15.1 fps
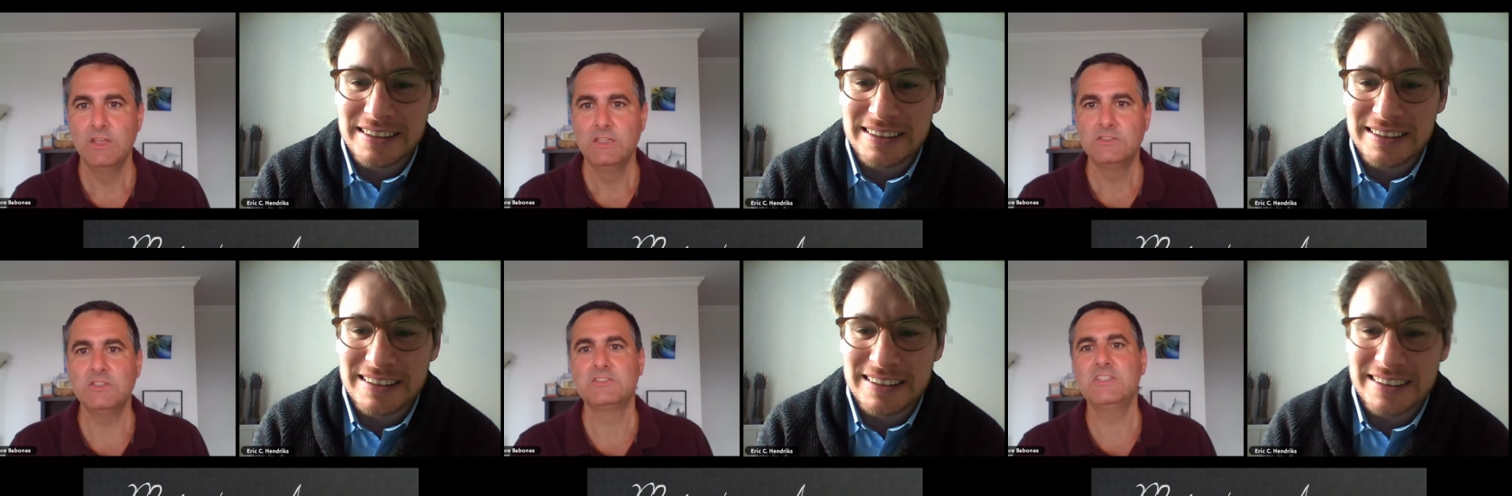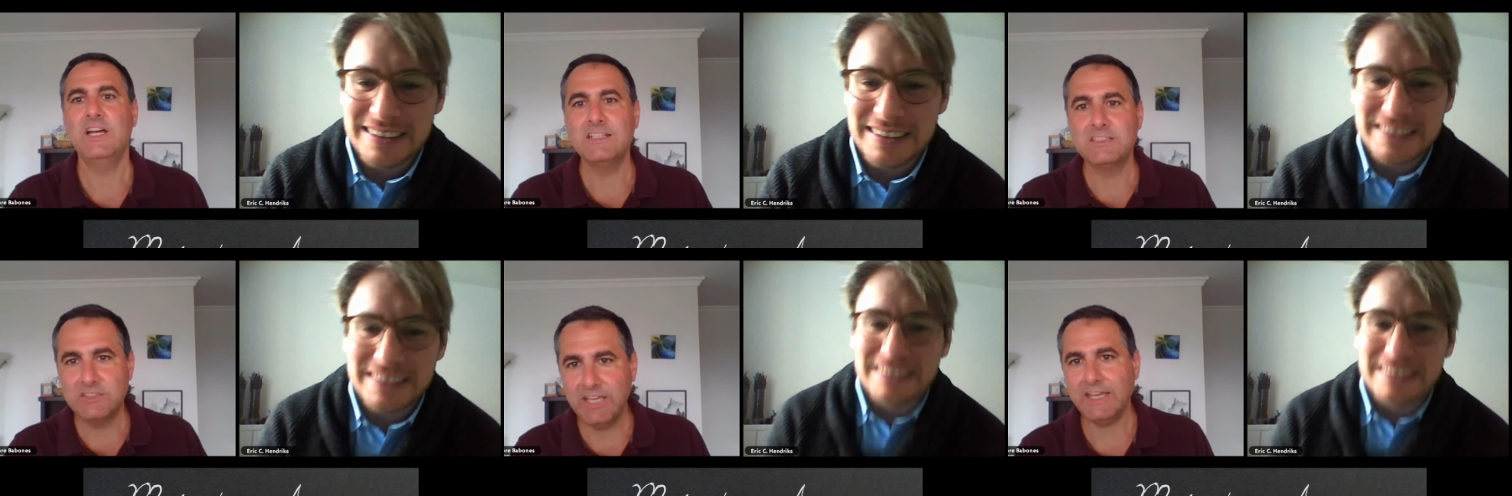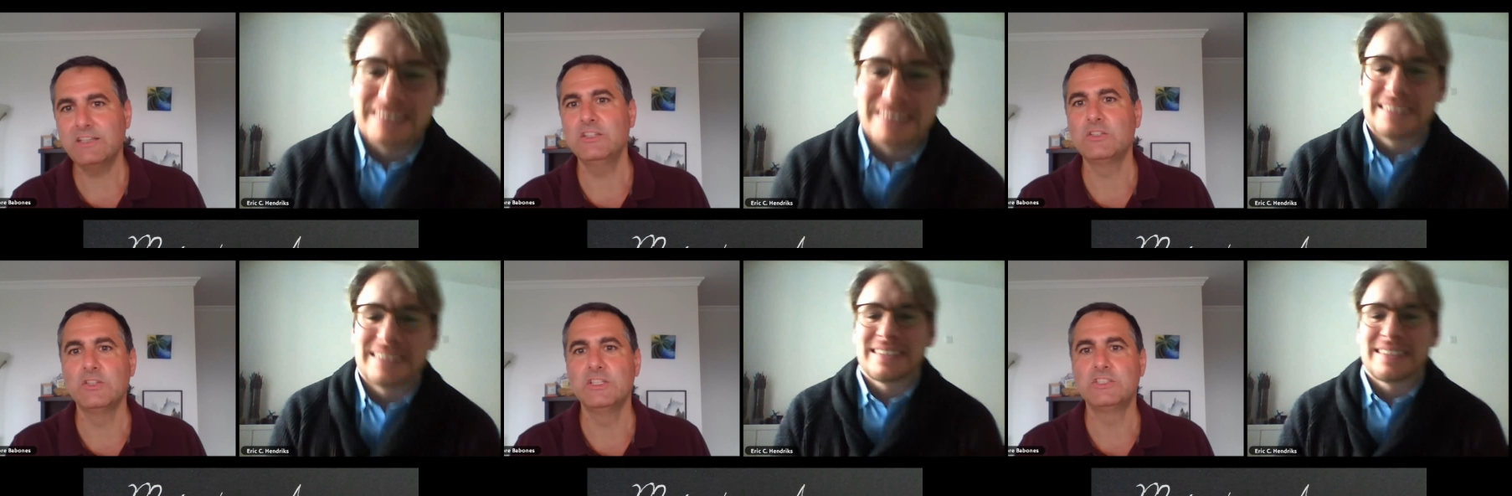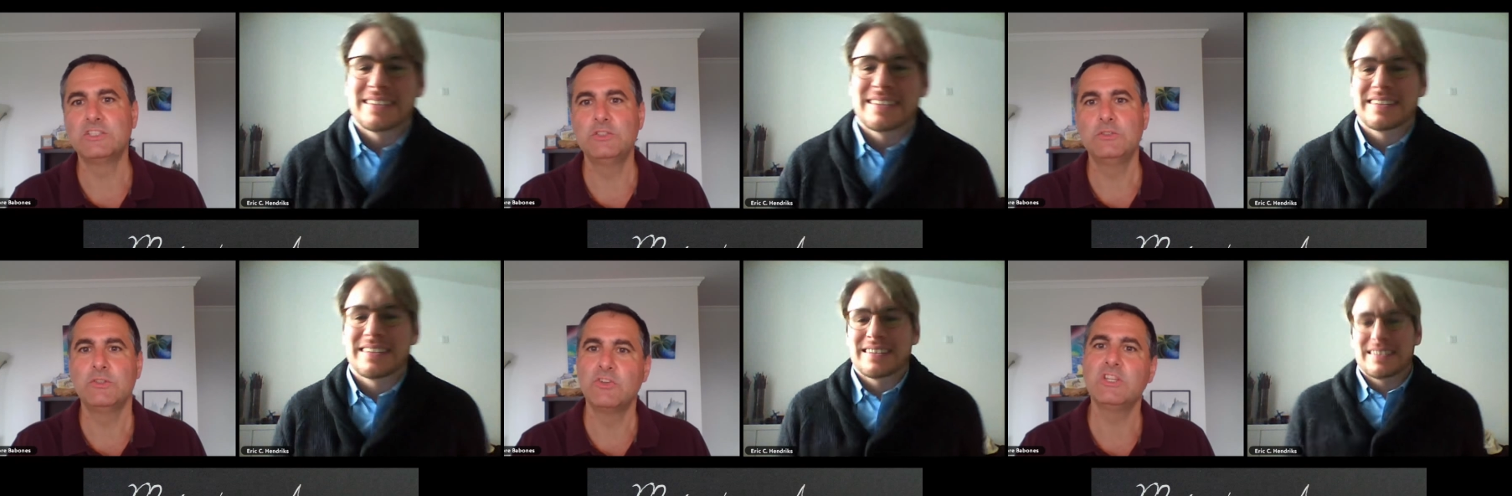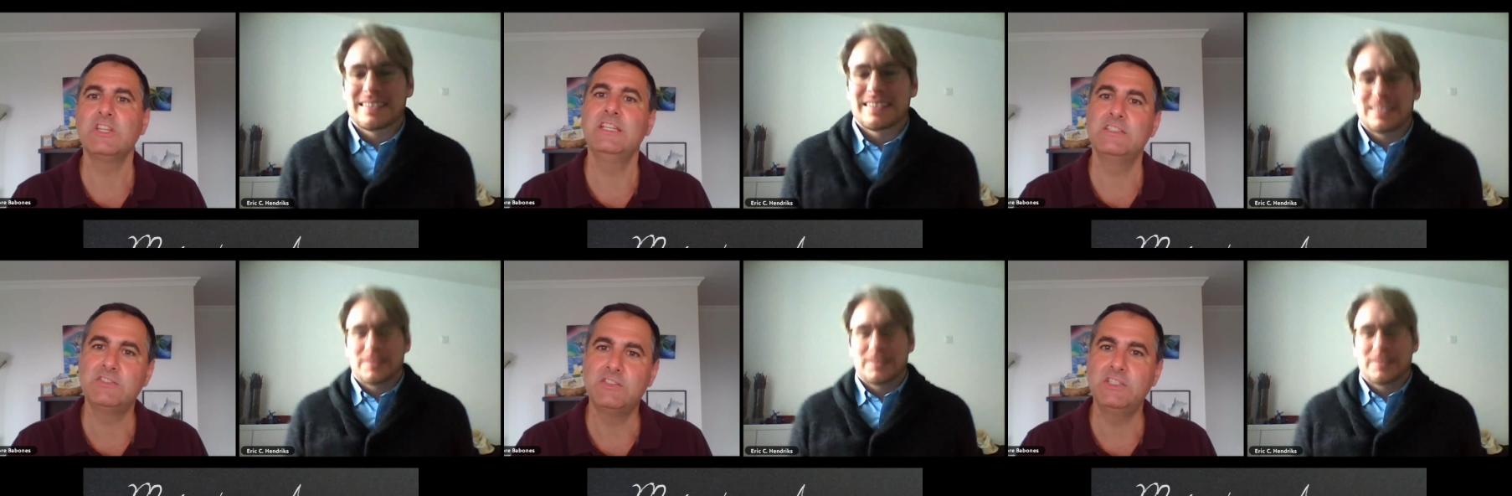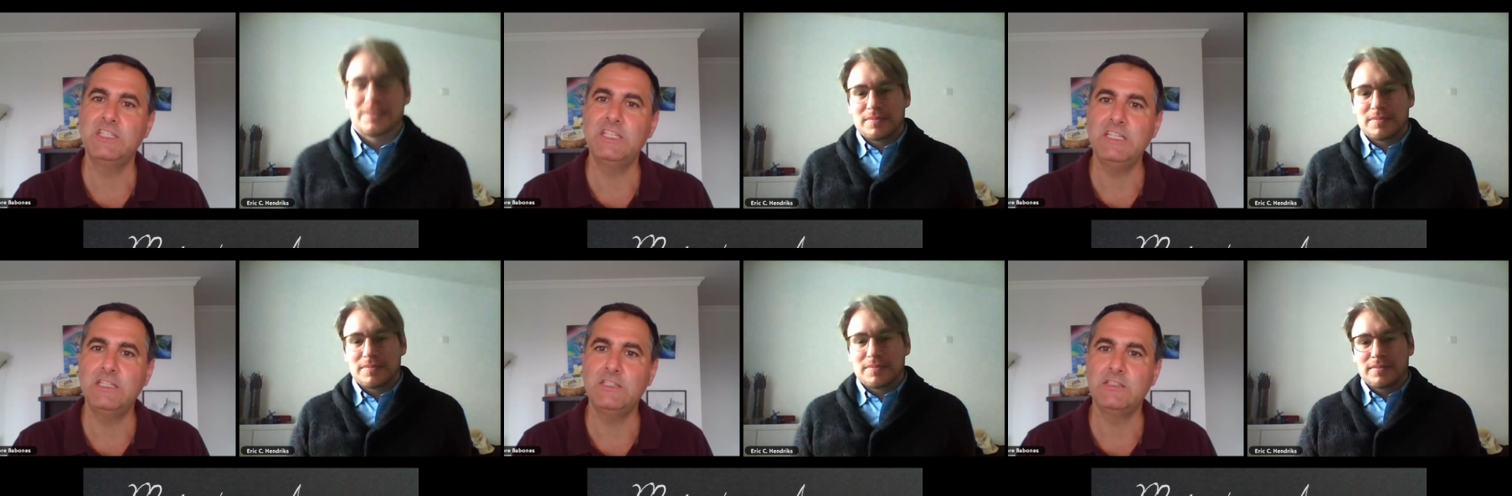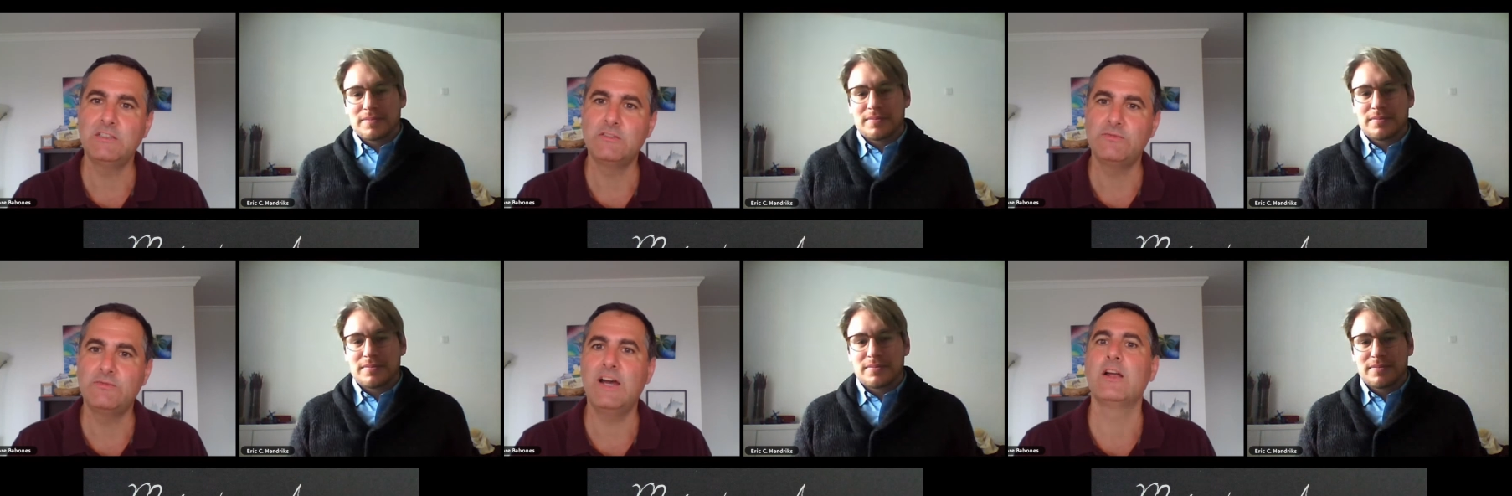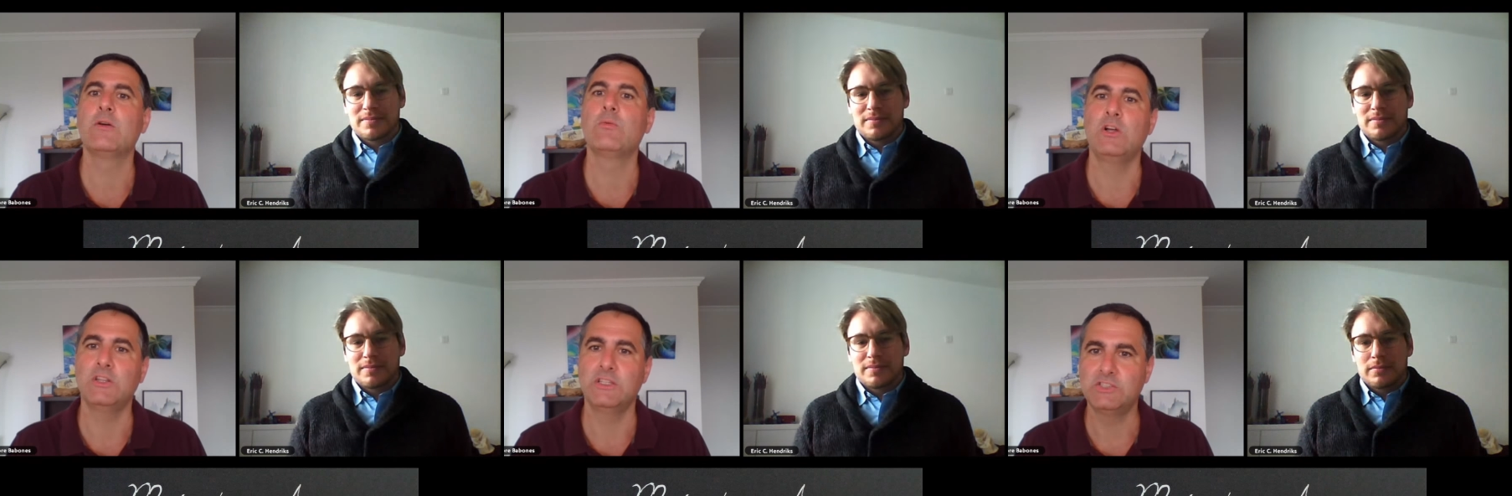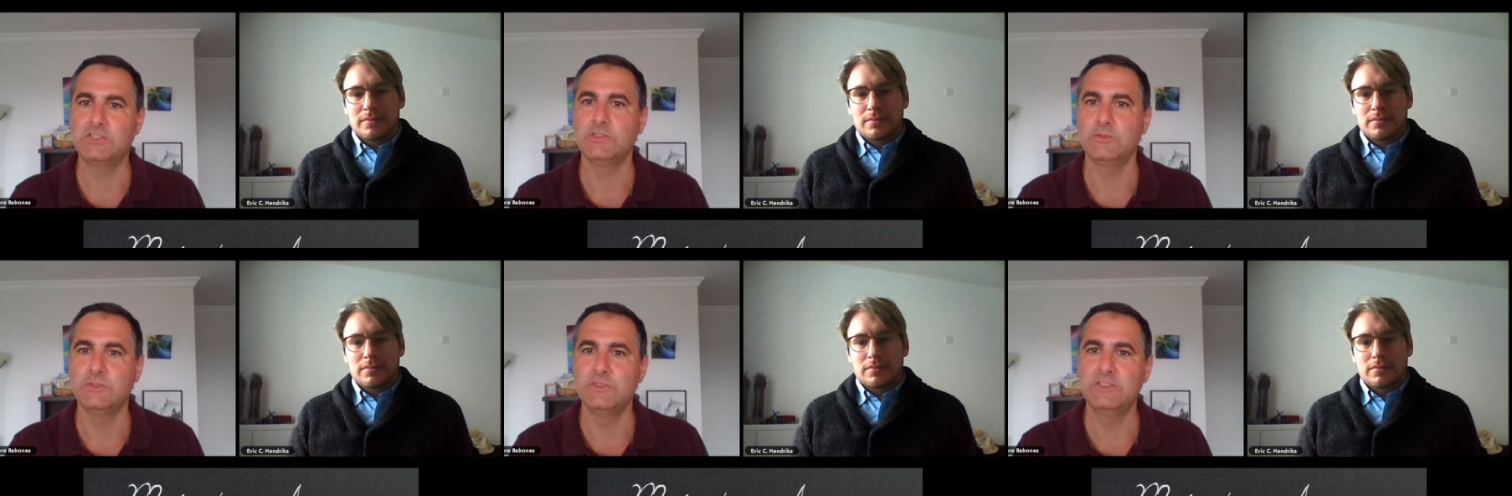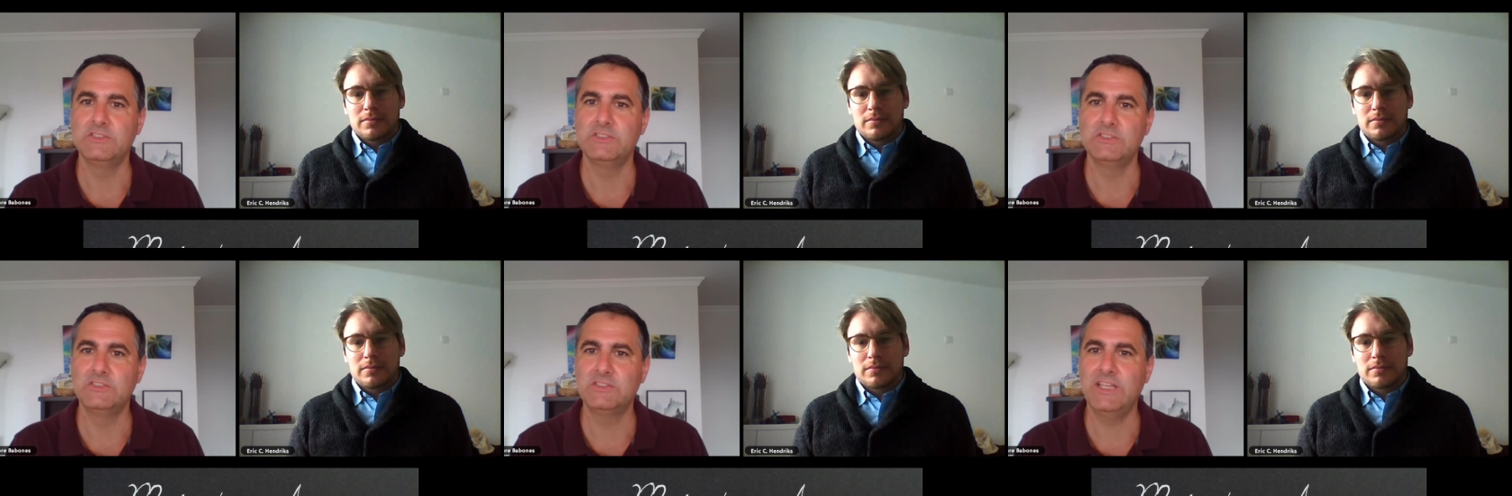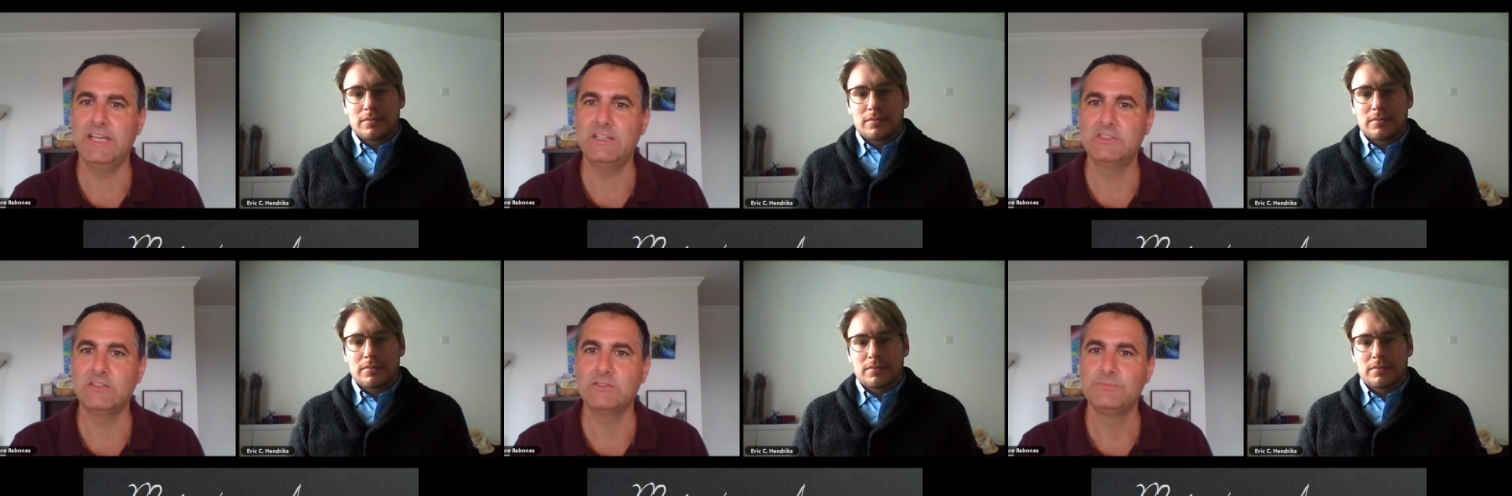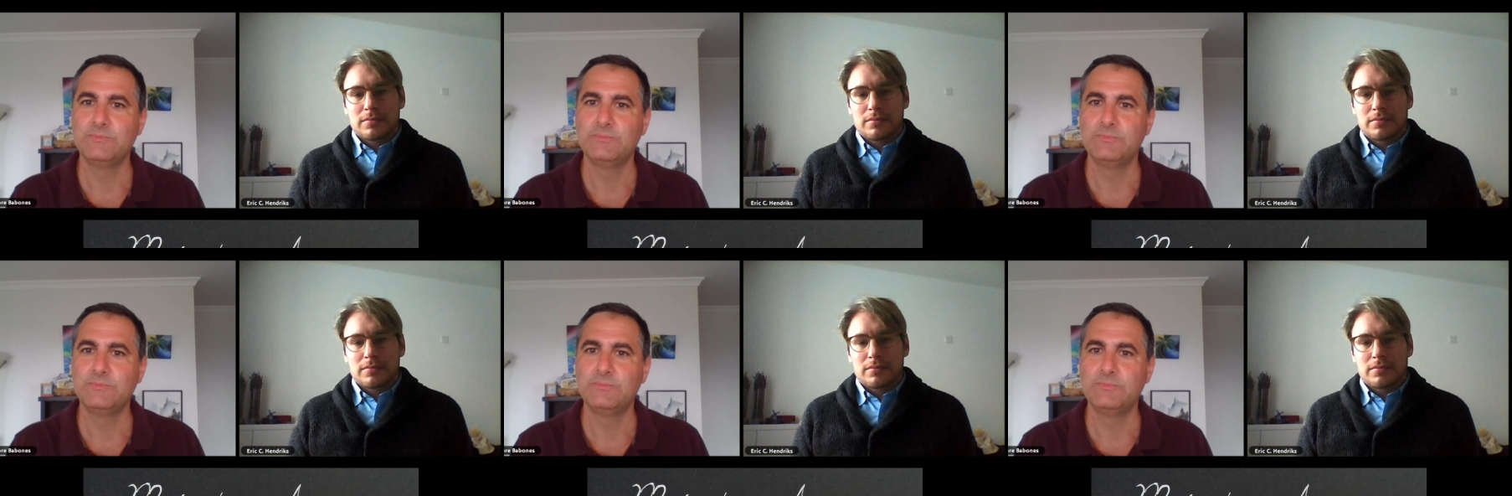Speaker 1: So it's not a technical issue. It really is the firewall issue. Is, is that?